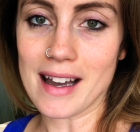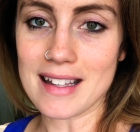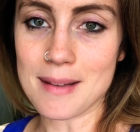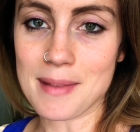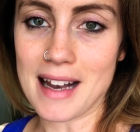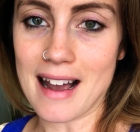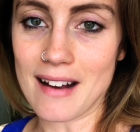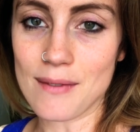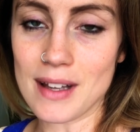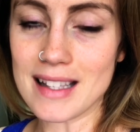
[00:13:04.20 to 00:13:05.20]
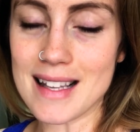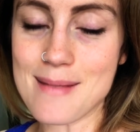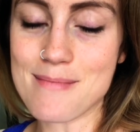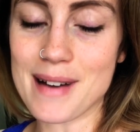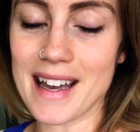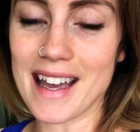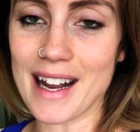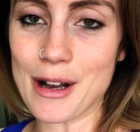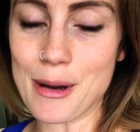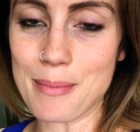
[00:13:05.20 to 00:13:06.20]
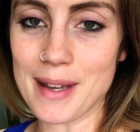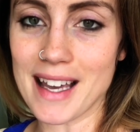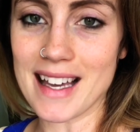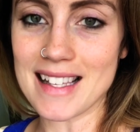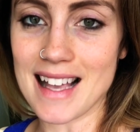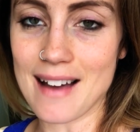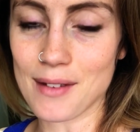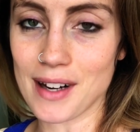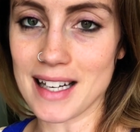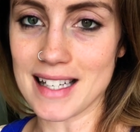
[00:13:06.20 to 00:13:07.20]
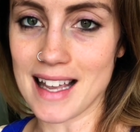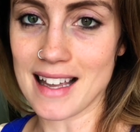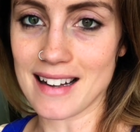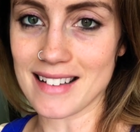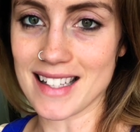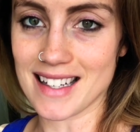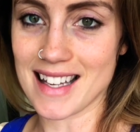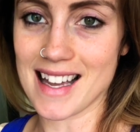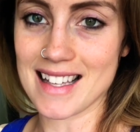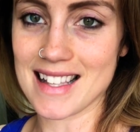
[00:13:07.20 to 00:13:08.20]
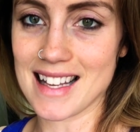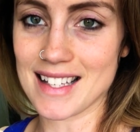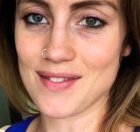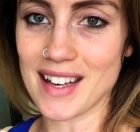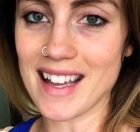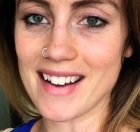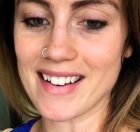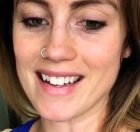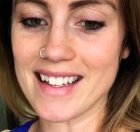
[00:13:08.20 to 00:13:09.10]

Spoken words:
got something out of it. But I hope you guys have a great day, and I'll talk to you guys in the next video.